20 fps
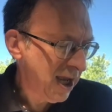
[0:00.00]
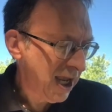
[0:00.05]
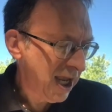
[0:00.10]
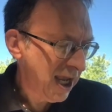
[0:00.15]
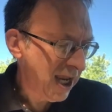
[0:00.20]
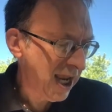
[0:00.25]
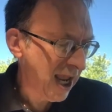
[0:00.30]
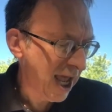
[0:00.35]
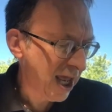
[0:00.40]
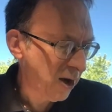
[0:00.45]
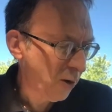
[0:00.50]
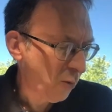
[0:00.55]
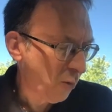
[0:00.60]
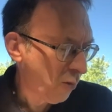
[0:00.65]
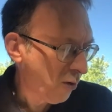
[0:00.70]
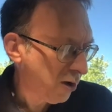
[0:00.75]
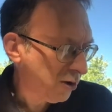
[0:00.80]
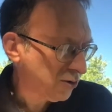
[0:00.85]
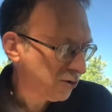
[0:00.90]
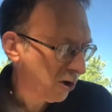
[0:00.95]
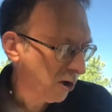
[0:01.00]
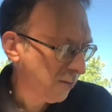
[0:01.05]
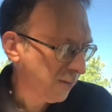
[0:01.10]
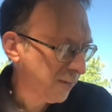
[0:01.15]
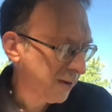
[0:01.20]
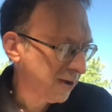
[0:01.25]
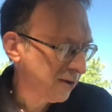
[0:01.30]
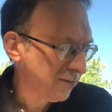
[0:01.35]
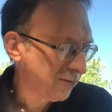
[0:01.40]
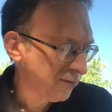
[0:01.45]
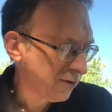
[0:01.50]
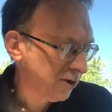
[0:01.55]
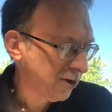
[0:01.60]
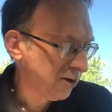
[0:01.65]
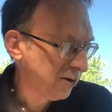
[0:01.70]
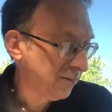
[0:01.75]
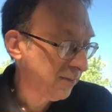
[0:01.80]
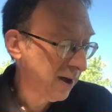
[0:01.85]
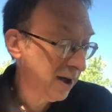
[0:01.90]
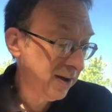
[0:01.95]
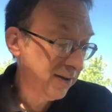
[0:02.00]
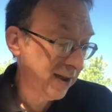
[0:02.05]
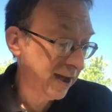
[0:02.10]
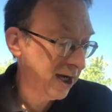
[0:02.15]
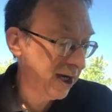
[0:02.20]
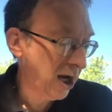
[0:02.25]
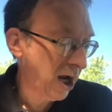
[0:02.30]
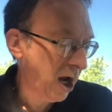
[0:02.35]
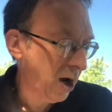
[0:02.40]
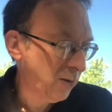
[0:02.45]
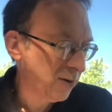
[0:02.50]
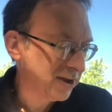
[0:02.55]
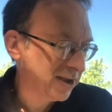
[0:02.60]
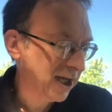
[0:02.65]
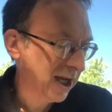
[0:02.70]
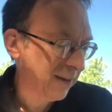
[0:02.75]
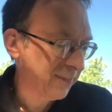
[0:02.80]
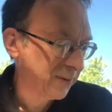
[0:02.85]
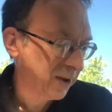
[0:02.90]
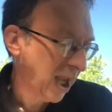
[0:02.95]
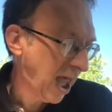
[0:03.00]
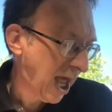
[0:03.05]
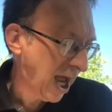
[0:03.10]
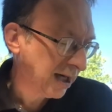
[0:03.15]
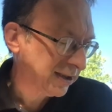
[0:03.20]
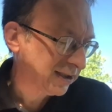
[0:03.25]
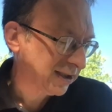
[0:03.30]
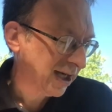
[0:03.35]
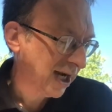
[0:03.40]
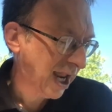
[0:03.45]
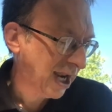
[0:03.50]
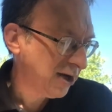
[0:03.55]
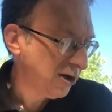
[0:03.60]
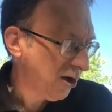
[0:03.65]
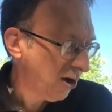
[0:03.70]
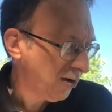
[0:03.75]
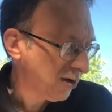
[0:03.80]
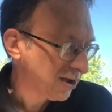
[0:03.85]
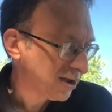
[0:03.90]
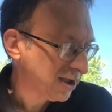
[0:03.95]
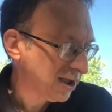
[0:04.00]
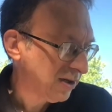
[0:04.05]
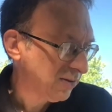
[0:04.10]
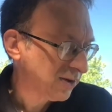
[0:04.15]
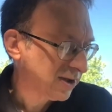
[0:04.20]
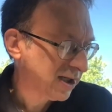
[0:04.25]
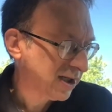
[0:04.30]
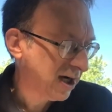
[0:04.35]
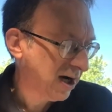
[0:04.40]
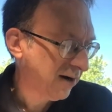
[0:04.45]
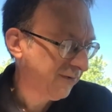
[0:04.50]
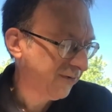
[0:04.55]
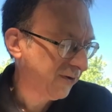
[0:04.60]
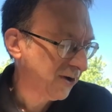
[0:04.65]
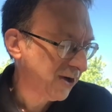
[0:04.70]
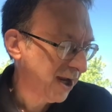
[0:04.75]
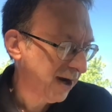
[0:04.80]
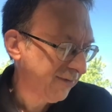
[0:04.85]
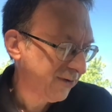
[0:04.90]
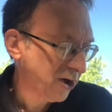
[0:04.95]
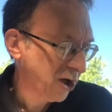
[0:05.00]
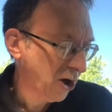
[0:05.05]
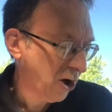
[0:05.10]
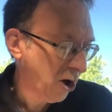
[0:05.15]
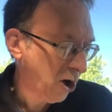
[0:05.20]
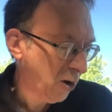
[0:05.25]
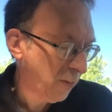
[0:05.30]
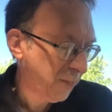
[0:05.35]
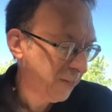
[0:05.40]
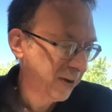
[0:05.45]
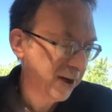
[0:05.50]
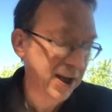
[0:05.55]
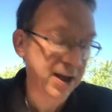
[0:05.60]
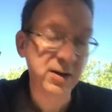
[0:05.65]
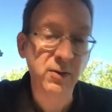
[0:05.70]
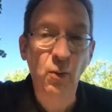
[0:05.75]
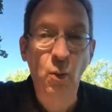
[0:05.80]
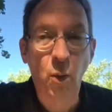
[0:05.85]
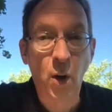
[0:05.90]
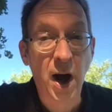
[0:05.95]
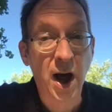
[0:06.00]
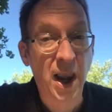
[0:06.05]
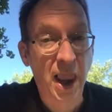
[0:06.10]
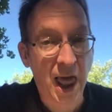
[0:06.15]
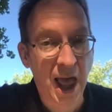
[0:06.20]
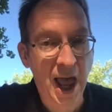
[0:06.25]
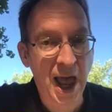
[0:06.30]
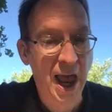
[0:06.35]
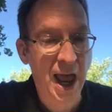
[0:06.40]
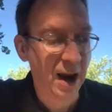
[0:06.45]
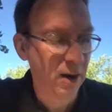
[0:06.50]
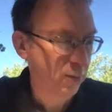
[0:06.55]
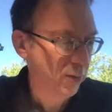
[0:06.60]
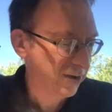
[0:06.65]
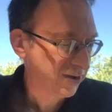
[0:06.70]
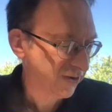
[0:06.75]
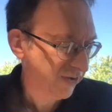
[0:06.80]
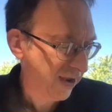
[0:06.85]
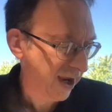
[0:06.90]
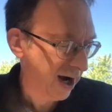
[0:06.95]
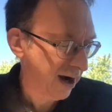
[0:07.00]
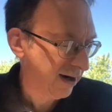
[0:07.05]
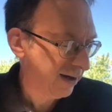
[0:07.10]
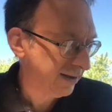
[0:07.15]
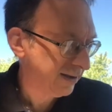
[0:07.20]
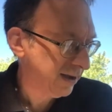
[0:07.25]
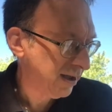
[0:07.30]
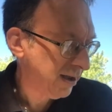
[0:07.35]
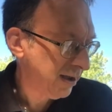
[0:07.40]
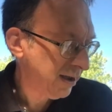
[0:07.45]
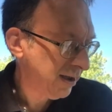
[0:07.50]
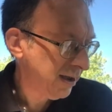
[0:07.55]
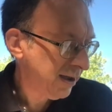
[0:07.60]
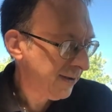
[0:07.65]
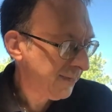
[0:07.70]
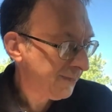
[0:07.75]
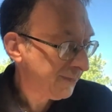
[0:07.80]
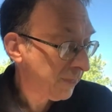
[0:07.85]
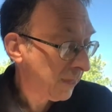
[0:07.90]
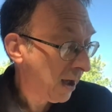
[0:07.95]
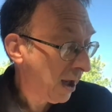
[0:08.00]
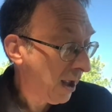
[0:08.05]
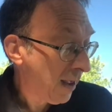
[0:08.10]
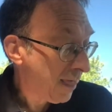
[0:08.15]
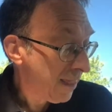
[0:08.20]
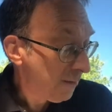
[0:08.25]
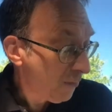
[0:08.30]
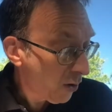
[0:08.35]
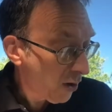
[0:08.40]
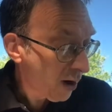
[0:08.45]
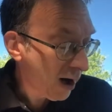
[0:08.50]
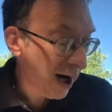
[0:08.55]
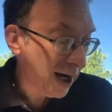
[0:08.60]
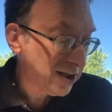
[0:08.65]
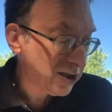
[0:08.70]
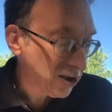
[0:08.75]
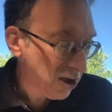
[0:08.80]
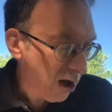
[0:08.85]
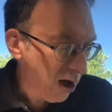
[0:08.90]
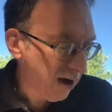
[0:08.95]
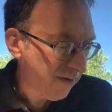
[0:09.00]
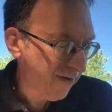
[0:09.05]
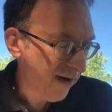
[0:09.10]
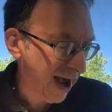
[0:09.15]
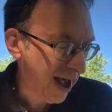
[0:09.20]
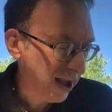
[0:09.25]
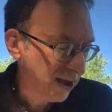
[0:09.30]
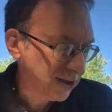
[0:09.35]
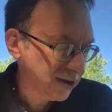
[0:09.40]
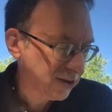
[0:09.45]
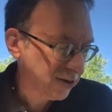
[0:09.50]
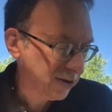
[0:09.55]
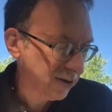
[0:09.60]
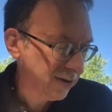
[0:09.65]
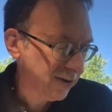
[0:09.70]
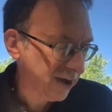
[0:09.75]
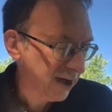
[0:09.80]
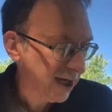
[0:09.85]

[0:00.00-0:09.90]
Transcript: He had a wardrobe in the room that he always kept locked, and I noticed he was careful never to open it while I was there. The more I saw of Alistair, the